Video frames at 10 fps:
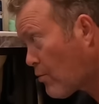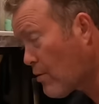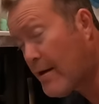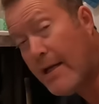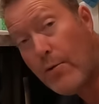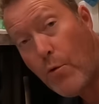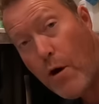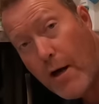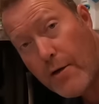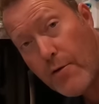running
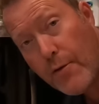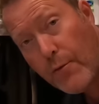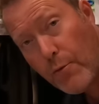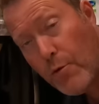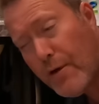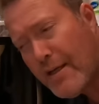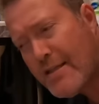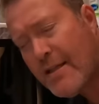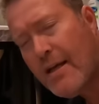water through it.